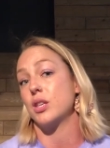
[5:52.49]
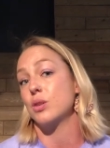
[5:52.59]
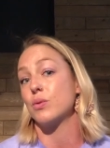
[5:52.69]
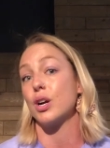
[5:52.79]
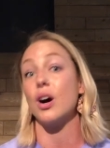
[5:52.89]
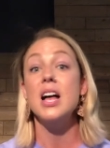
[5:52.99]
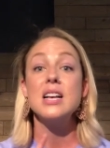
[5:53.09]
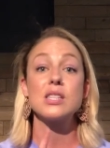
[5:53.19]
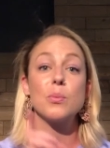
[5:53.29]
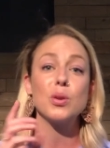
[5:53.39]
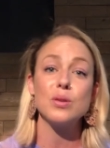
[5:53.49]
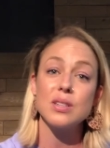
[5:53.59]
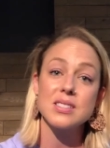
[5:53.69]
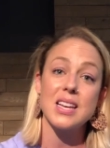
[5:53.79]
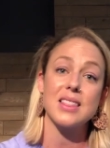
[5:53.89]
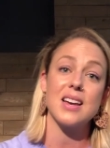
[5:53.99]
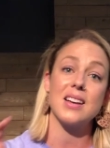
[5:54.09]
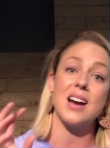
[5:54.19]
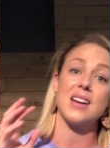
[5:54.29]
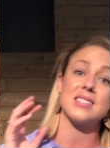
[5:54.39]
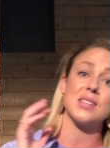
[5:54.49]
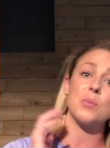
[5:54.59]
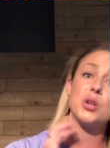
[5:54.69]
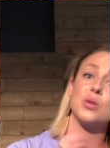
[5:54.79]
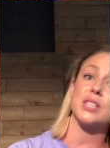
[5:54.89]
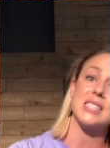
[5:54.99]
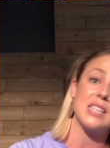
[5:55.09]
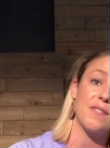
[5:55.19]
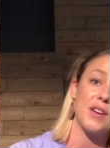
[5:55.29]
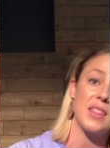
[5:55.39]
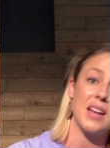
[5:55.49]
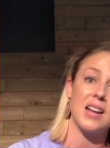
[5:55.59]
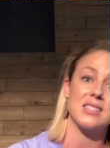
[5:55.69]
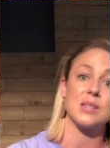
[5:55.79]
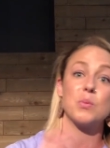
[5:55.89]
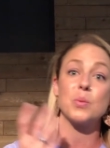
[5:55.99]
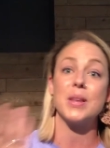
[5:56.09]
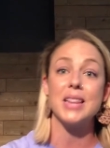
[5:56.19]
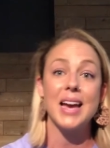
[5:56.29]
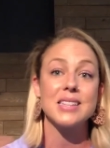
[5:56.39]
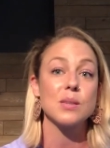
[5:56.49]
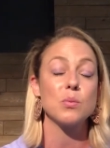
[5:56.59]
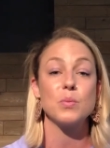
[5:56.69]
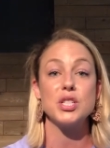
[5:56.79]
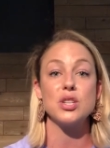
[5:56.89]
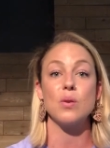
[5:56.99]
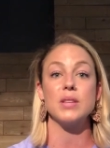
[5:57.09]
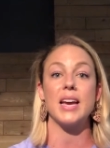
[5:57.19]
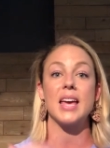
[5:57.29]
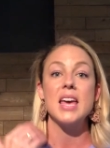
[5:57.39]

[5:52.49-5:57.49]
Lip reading: cute girl, someone who looks like us, someone who looks different than us, someone we like, someone we don't like.